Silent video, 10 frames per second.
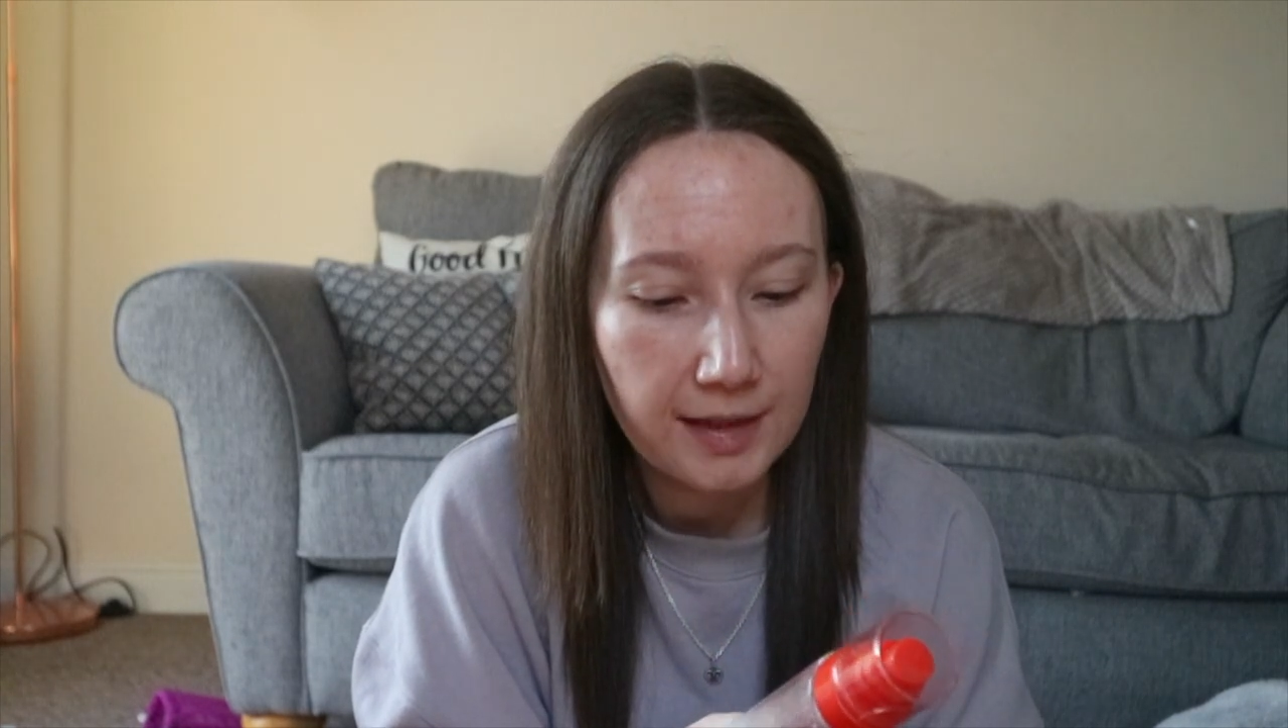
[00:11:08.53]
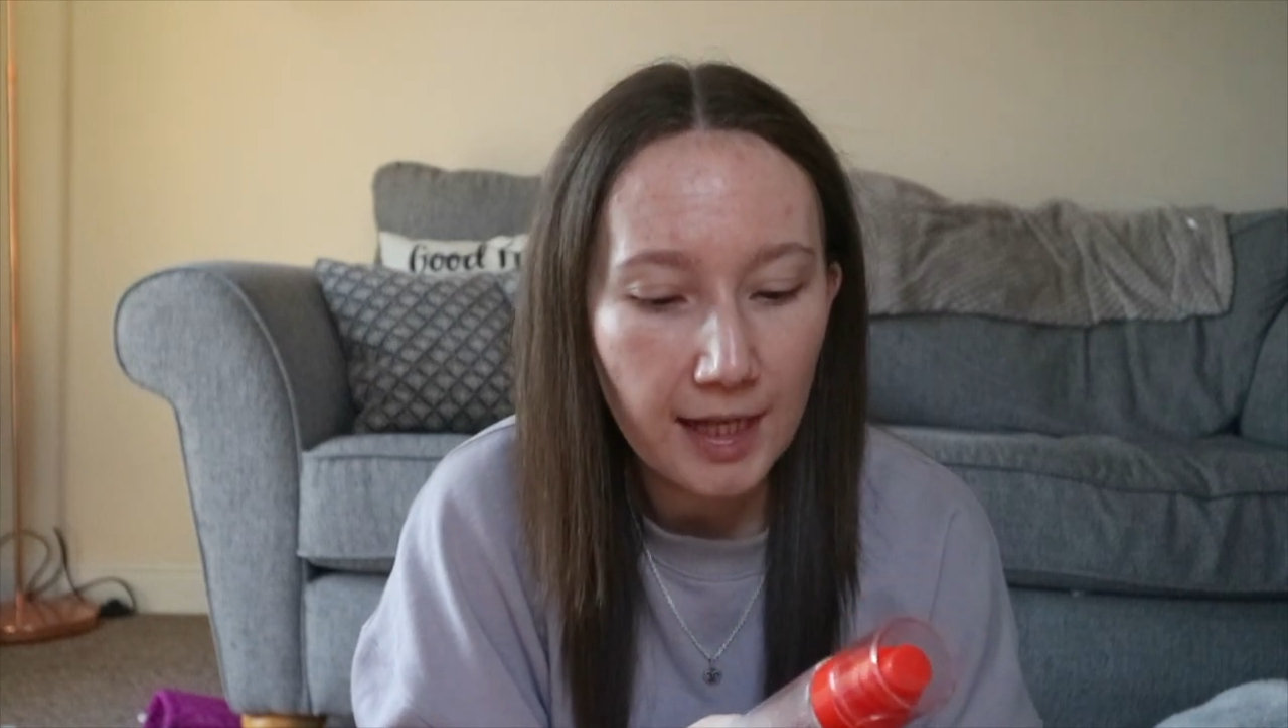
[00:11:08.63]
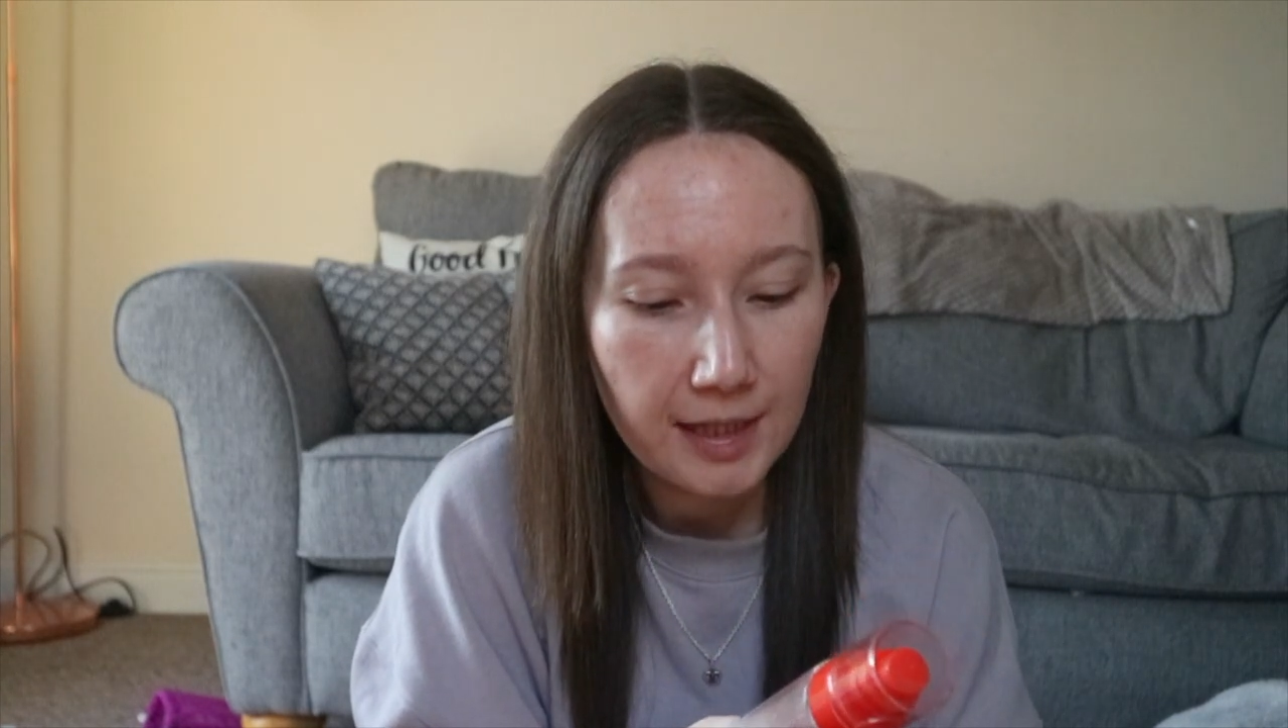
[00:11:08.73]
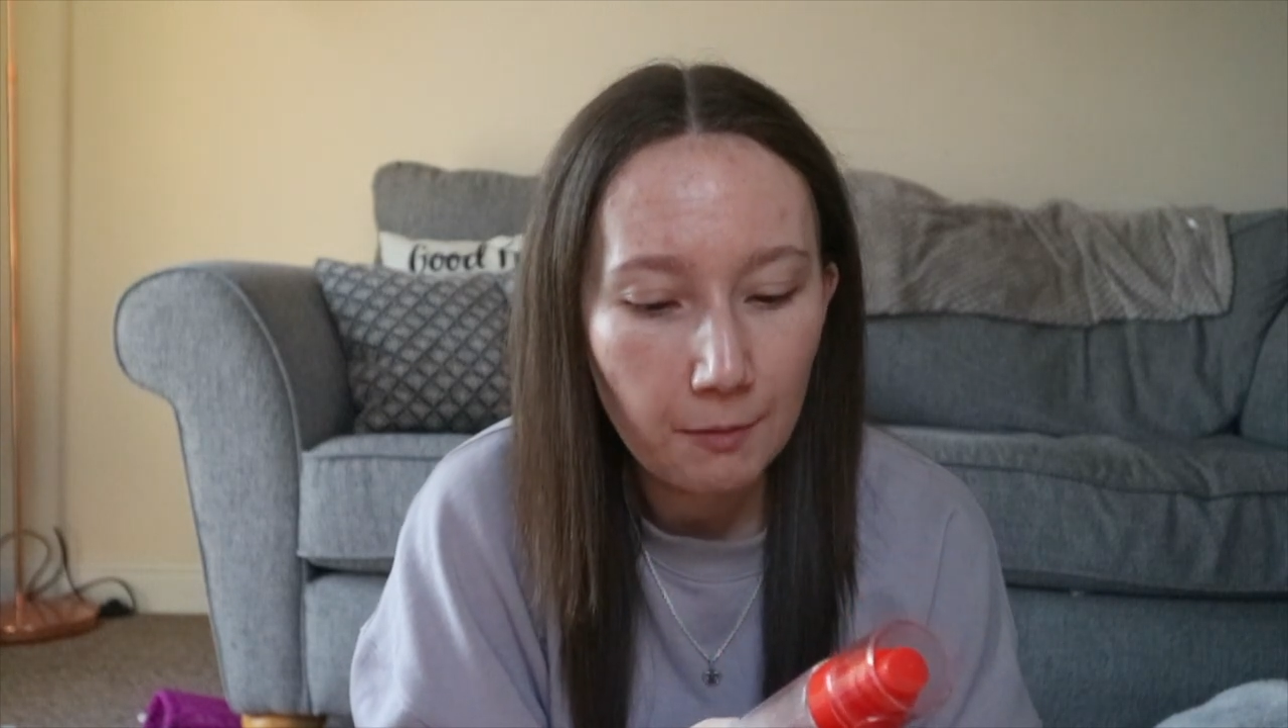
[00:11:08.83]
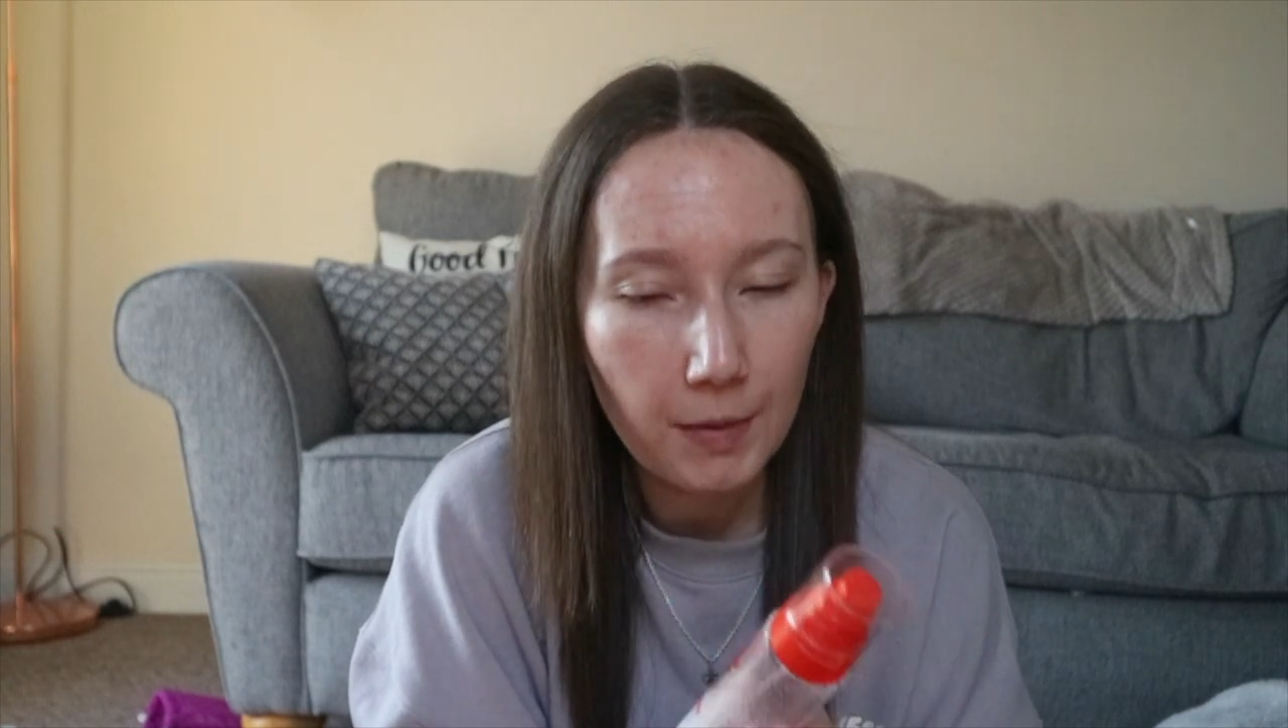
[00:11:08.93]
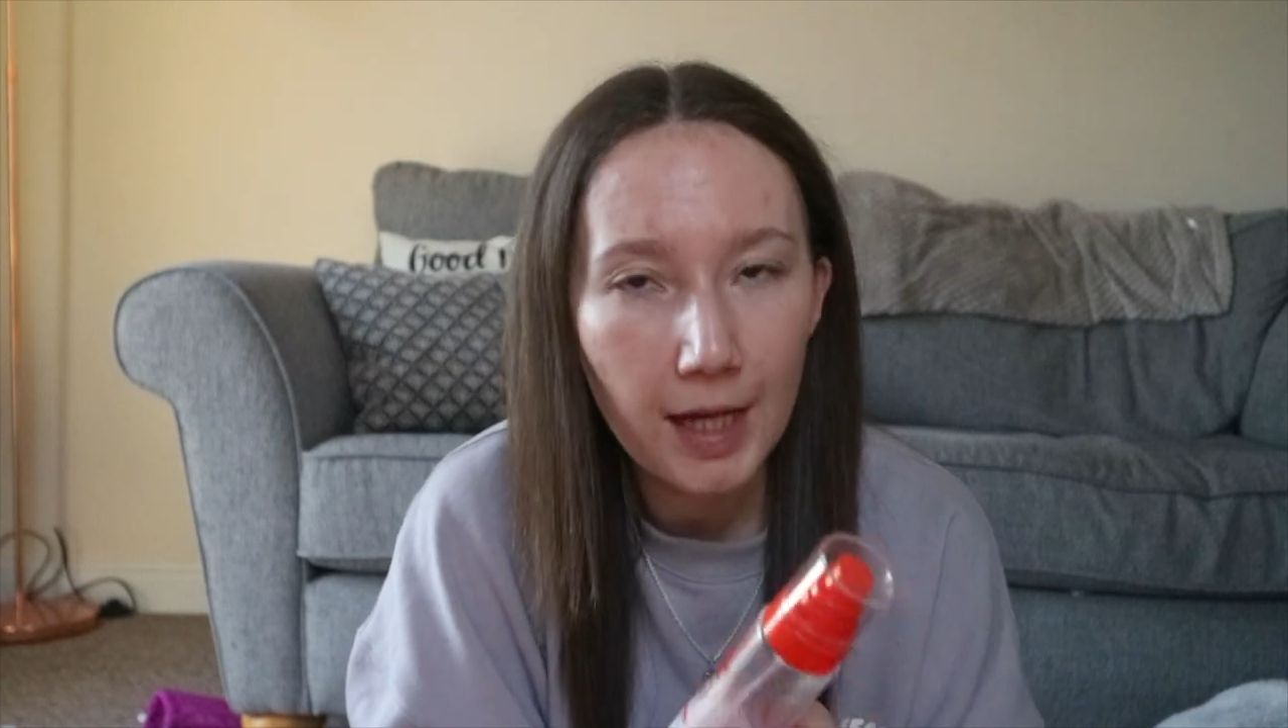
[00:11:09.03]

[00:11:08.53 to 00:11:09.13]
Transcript: setting